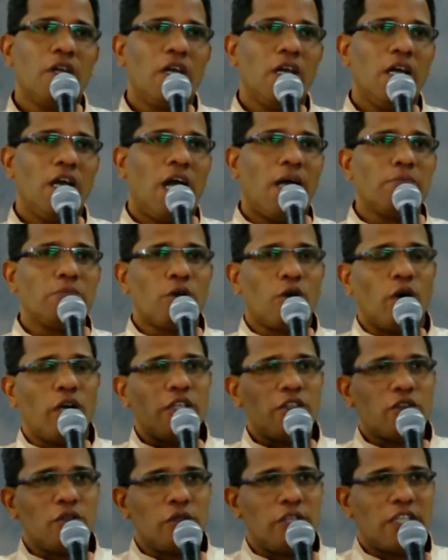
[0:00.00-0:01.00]
I am going
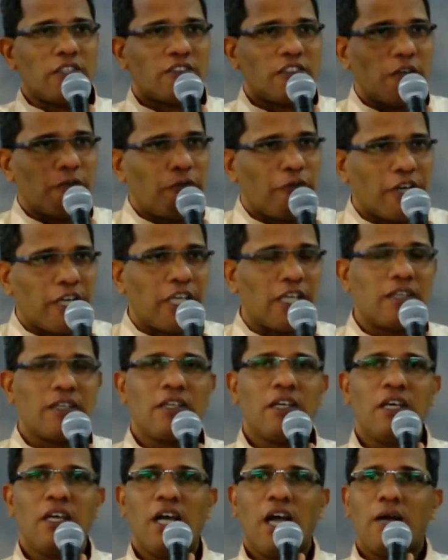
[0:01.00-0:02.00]
through a suffering.
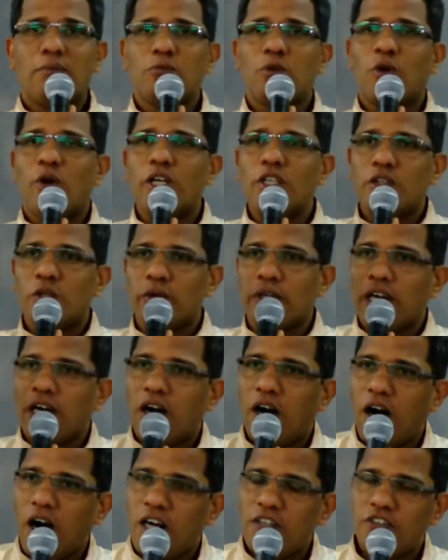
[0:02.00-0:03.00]
I am going through a
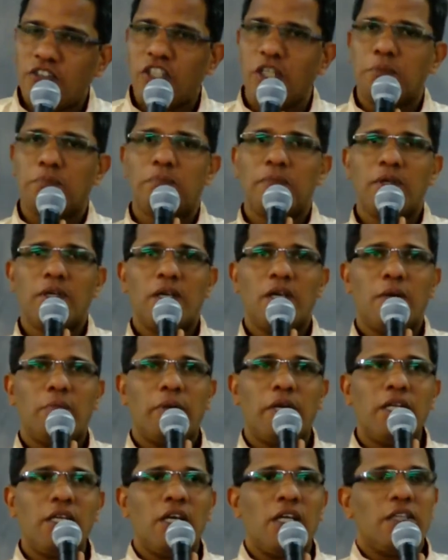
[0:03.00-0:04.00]
hardship. I
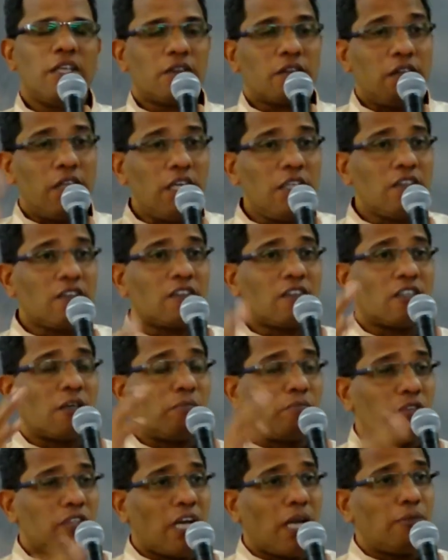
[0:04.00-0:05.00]
mean, the things
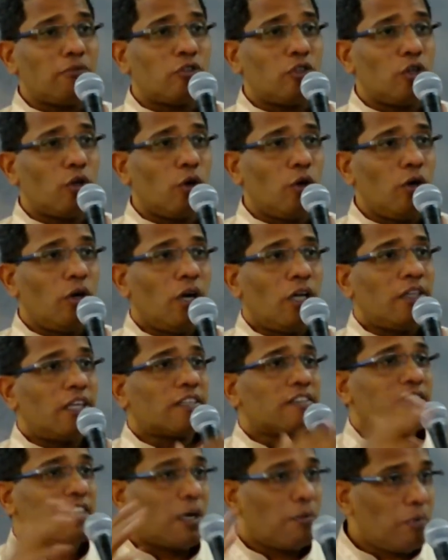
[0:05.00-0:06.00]
sometimes, you know, the
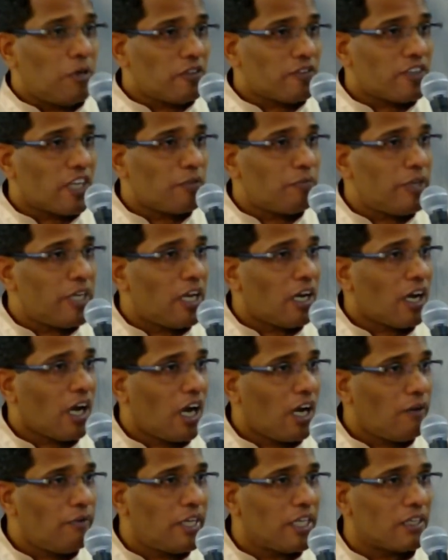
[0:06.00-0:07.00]
troubles that we are
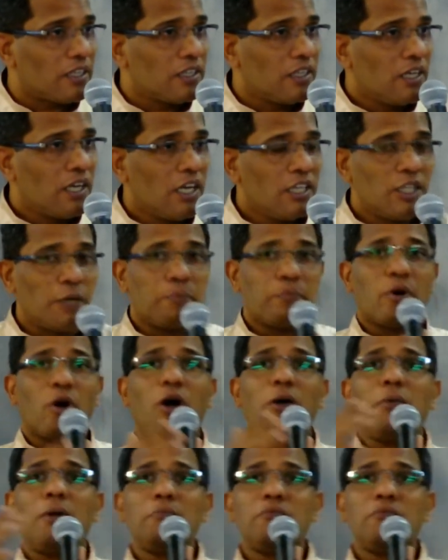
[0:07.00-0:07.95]
having, the problems